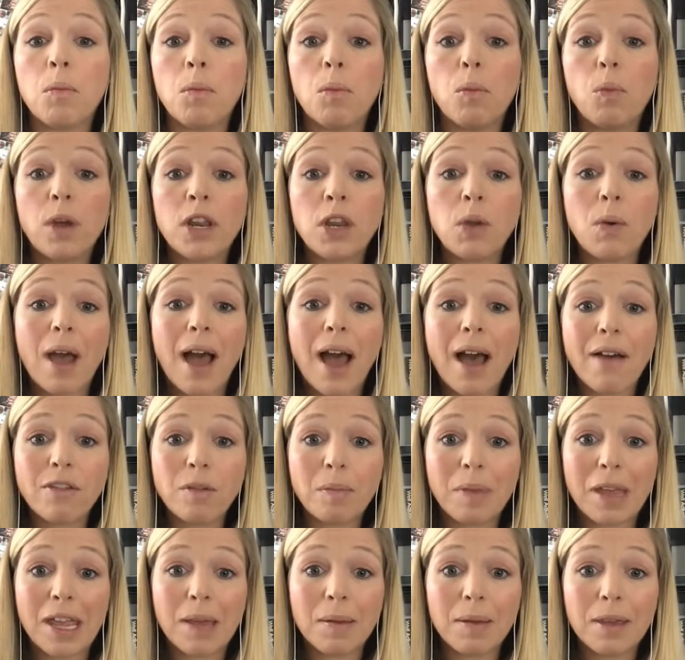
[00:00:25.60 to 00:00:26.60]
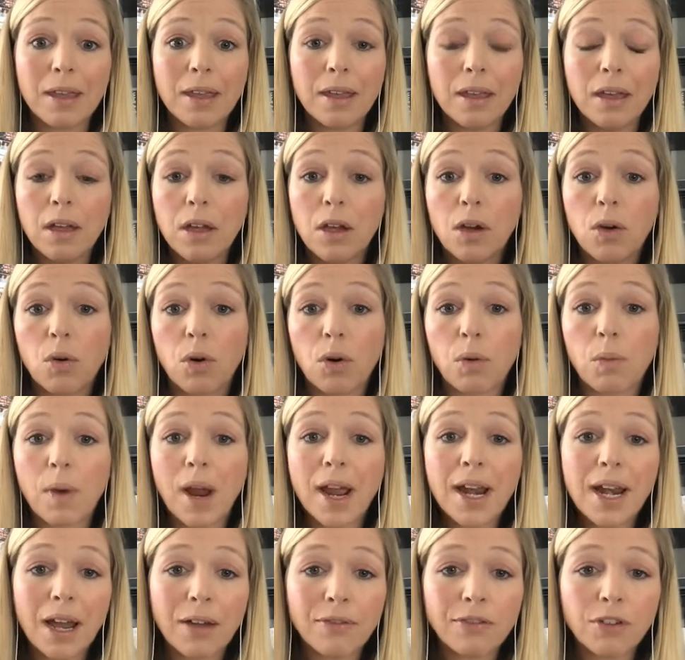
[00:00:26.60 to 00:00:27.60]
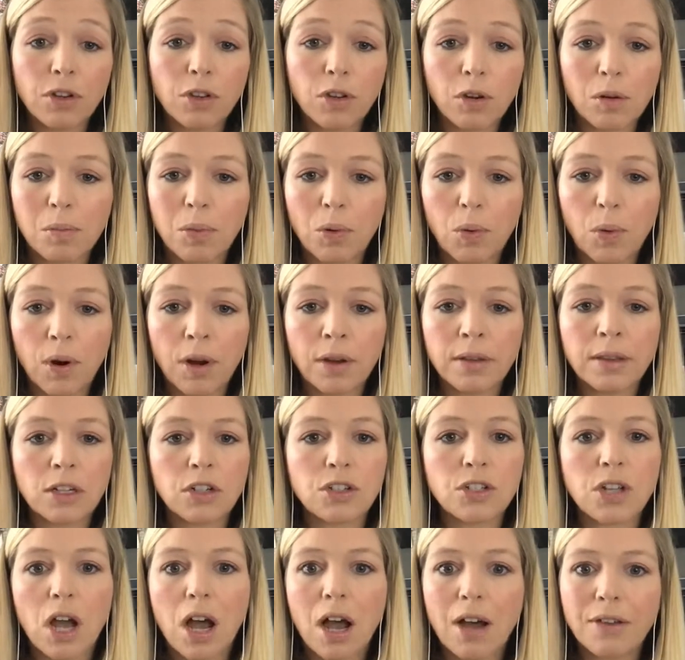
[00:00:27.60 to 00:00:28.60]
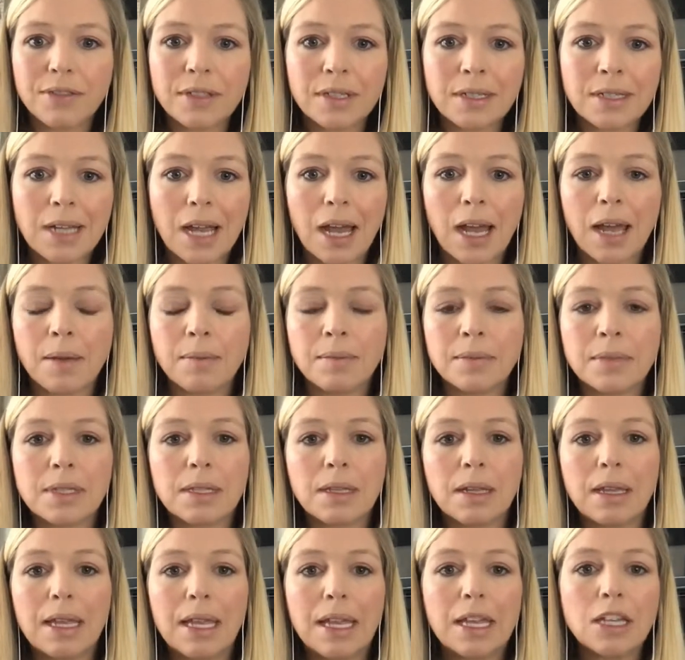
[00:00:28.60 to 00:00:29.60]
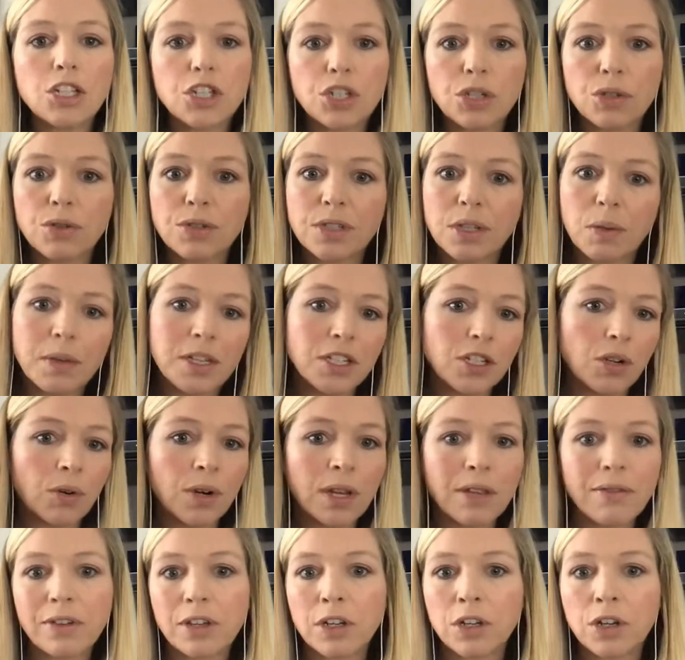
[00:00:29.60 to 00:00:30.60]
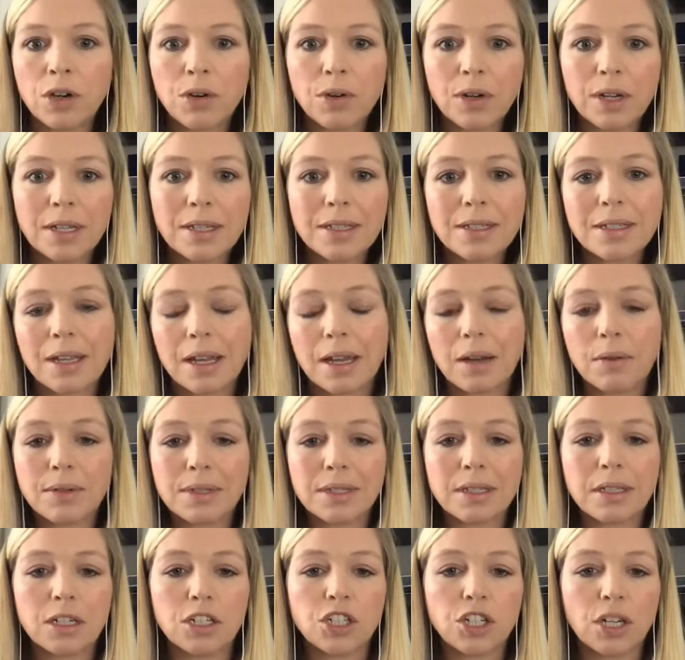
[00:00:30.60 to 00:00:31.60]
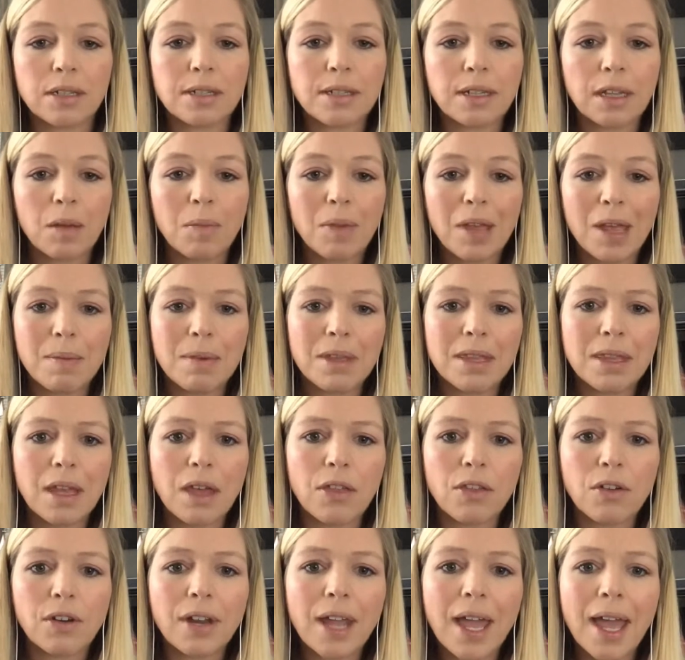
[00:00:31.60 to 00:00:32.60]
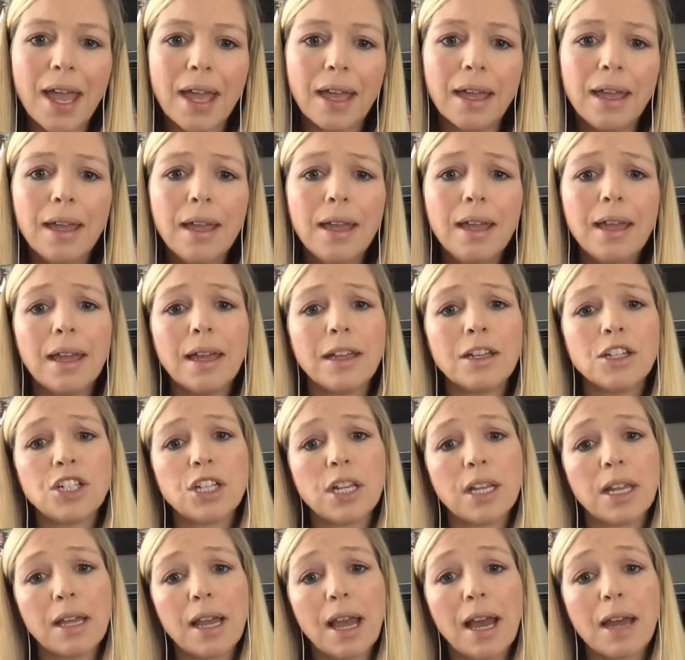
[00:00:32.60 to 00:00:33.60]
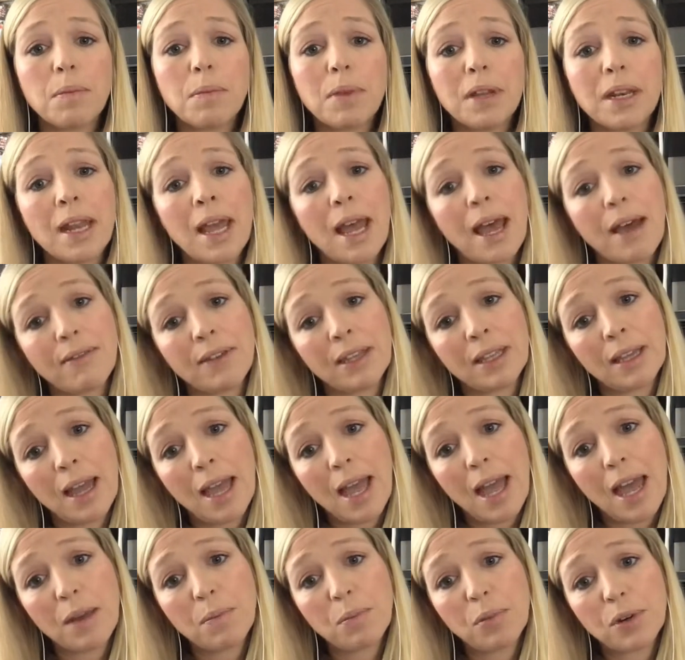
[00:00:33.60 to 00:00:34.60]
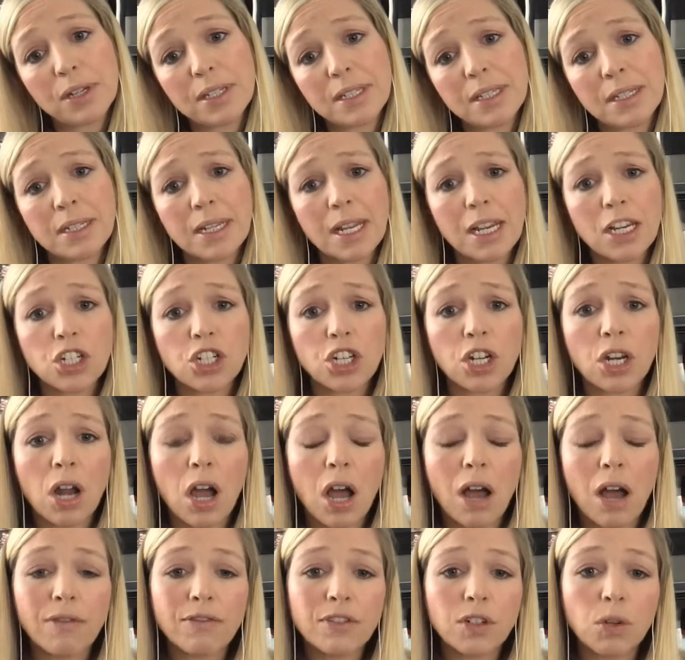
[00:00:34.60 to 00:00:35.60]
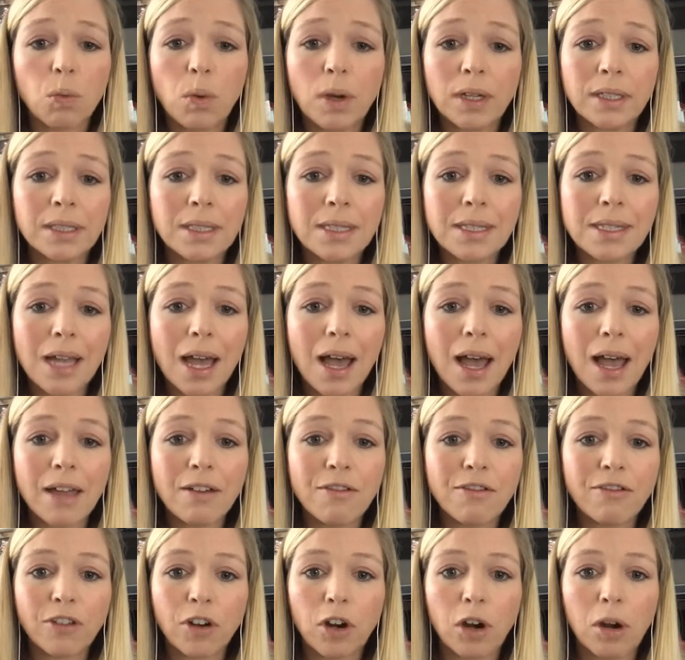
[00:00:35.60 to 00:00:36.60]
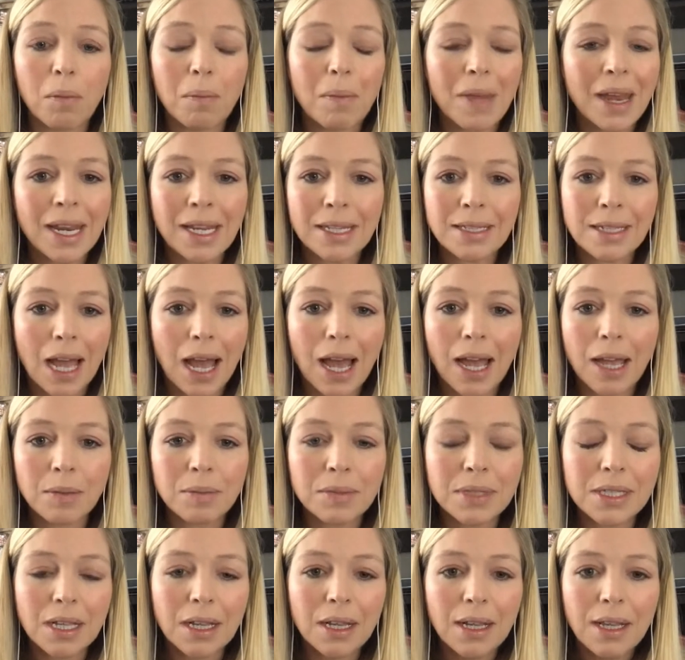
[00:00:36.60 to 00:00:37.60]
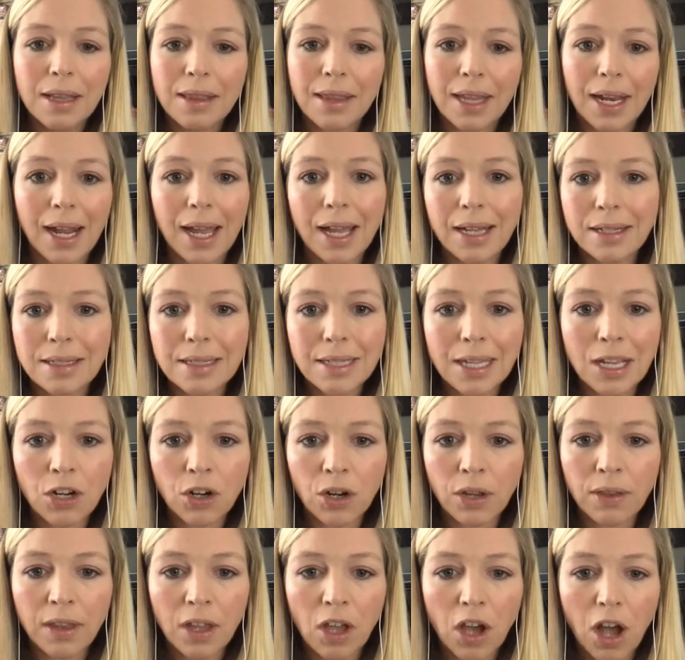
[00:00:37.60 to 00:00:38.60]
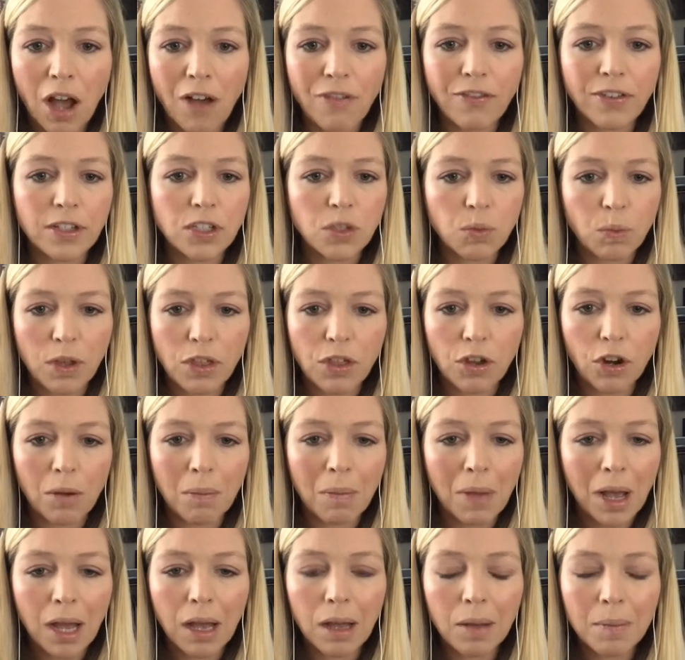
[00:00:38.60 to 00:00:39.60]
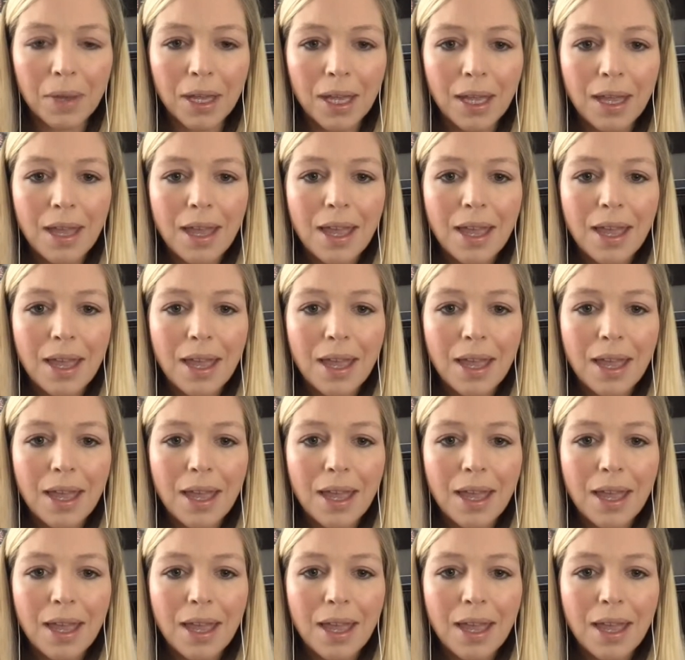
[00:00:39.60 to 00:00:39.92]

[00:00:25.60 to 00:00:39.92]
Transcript: when you have a baby or right after they're born, there's oftentimes issues that we don't even notice. I was adjusting a baby the other day, and she had been having a head presentation off to one side for many times that I had seen her in the office with her mom.